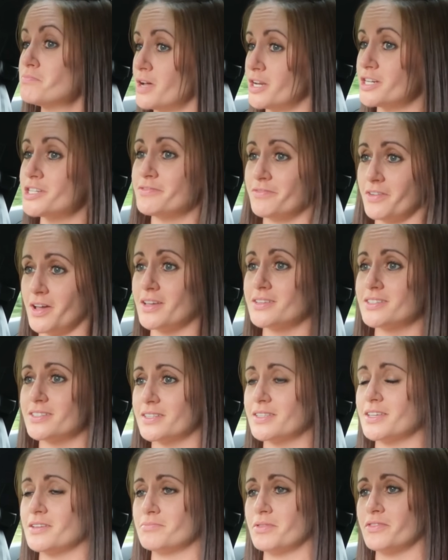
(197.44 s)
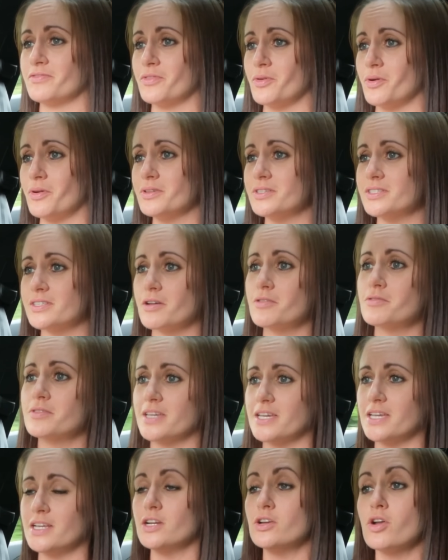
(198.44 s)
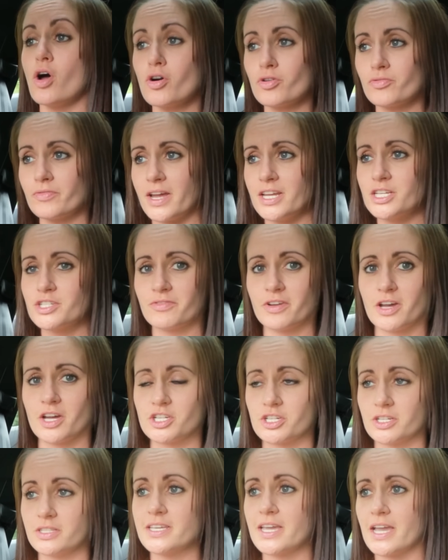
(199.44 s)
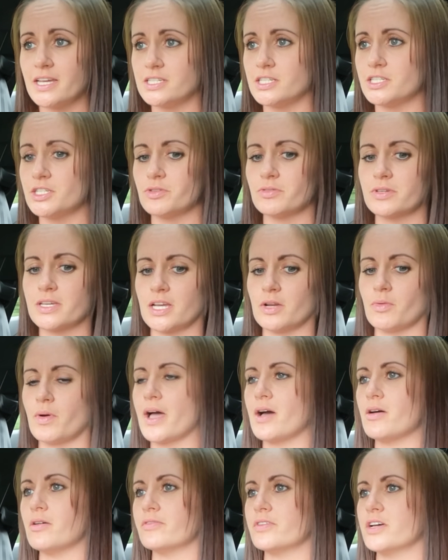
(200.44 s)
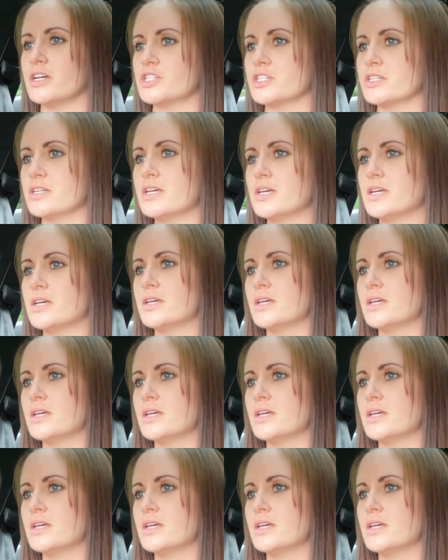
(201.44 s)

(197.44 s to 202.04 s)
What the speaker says: much faster than before, so the long range version, the 82 kilowatt hour version,